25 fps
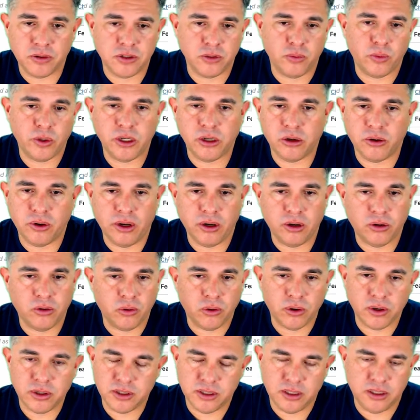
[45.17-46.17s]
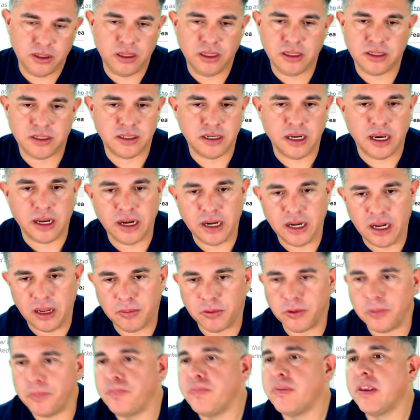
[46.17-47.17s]
So when you create a course, it's not
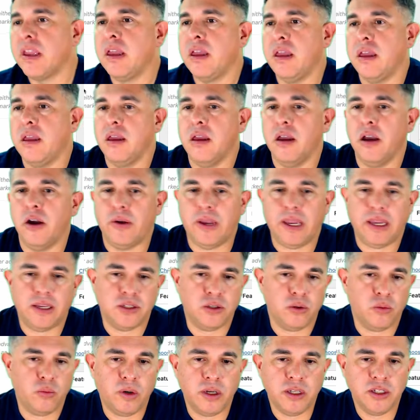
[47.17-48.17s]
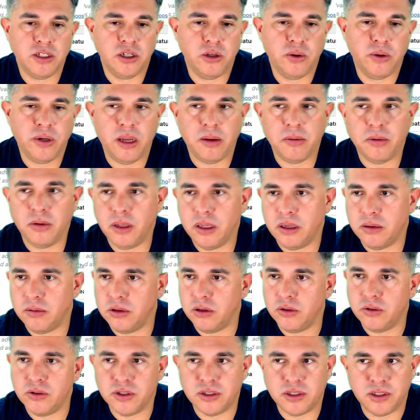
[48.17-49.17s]
enabled. Okay, so once you enable it,
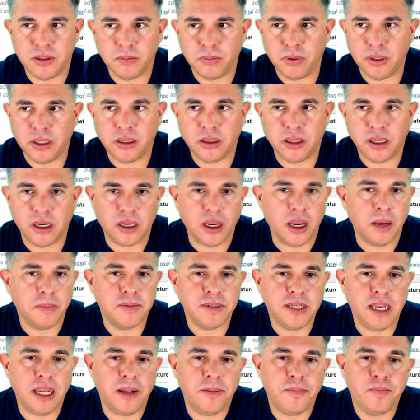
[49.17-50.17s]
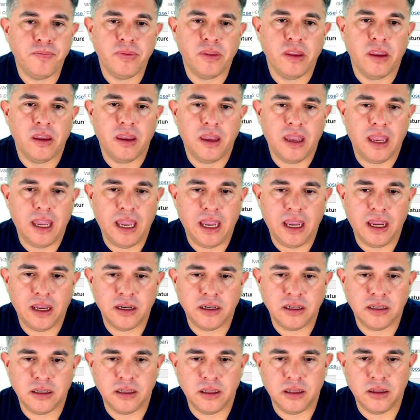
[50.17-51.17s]
you just simply click update
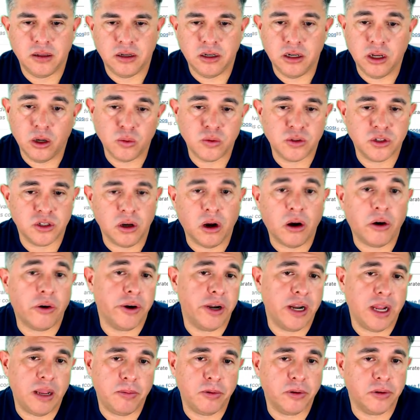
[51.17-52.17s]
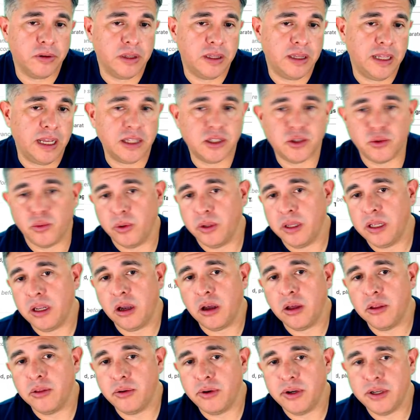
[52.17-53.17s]
and notes are enabled, and that's really
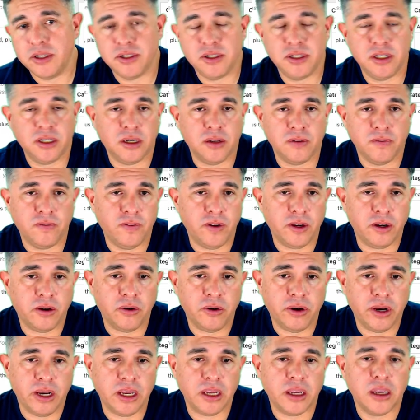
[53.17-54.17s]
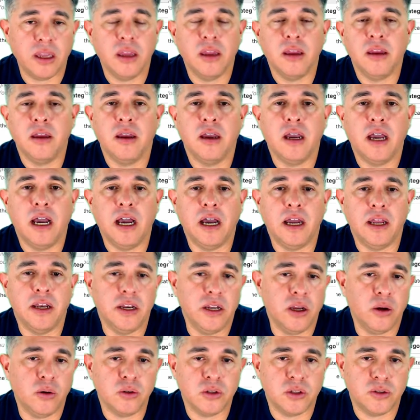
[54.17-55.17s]
all there is to configuring
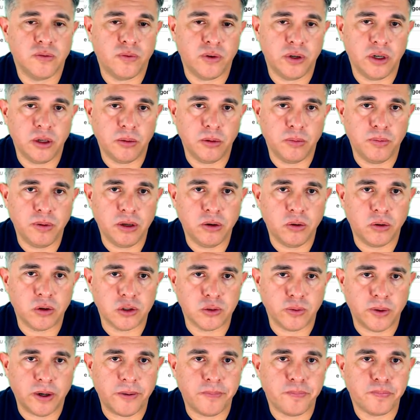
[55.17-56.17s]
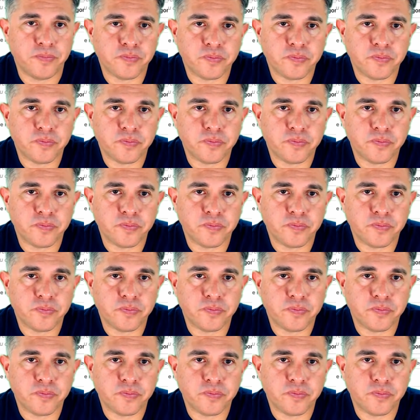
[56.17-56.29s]
notes for WP Courseware.